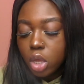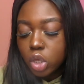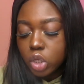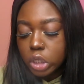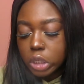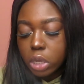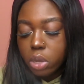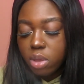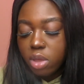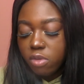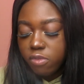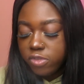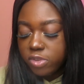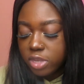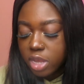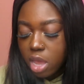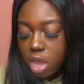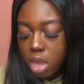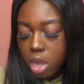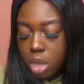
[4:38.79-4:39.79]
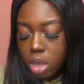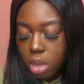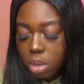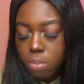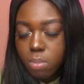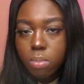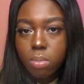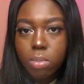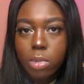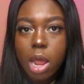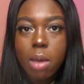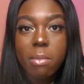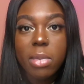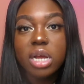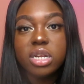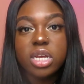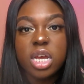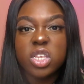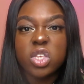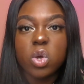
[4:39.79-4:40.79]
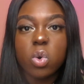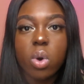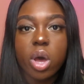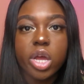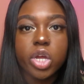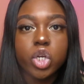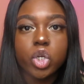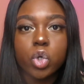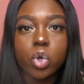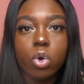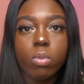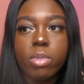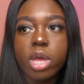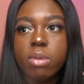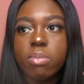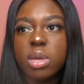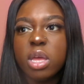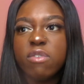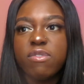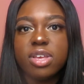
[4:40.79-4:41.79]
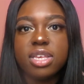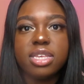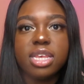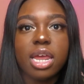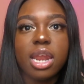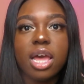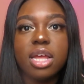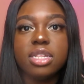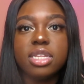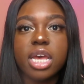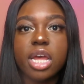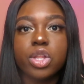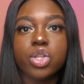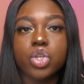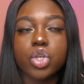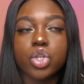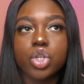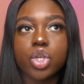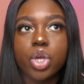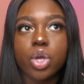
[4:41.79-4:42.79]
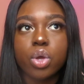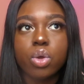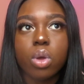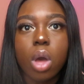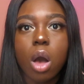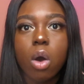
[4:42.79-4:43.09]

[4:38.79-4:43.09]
So if, say, like, my days are quite short, maybe if it's say like 10 to 2,